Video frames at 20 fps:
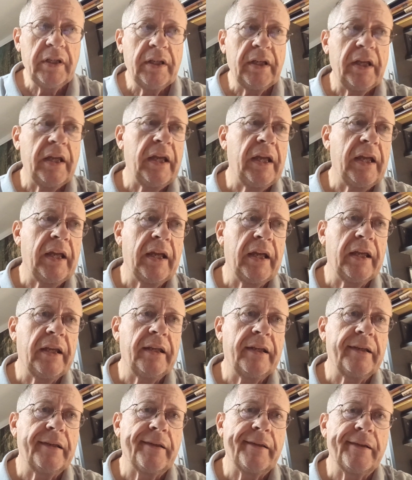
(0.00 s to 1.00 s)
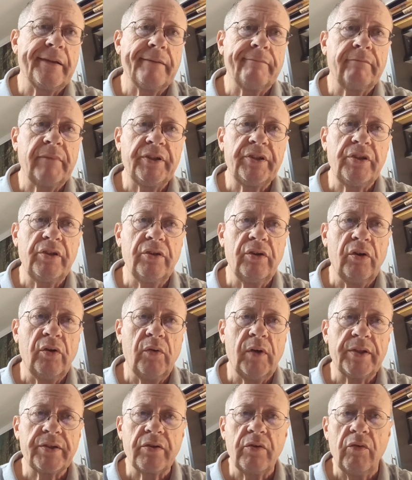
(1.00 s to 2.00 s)
and let you know
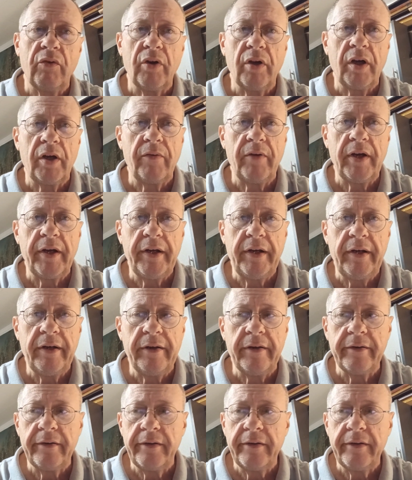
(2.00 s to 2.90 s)
what's going on around here